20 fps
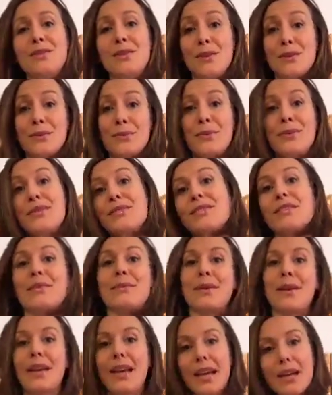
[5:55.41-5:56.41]
those ones that
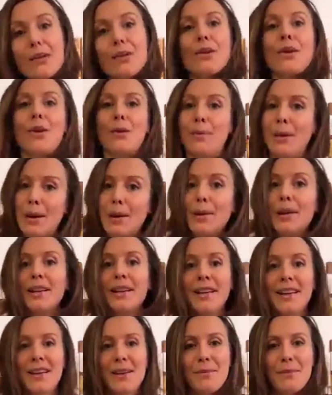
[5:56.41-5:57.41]
we hear a lot about
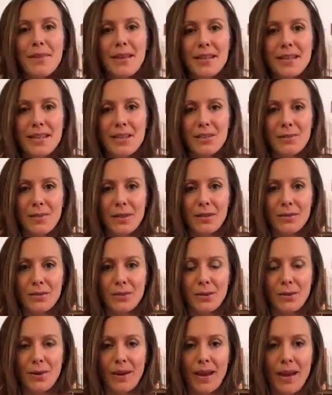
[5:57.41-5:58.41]
being detrimental
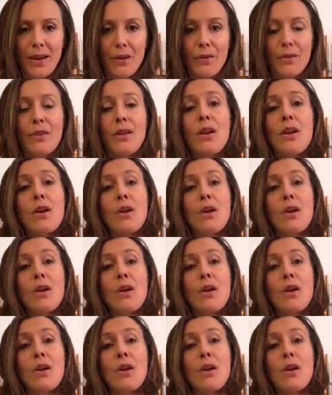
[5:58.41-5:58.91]
to our health.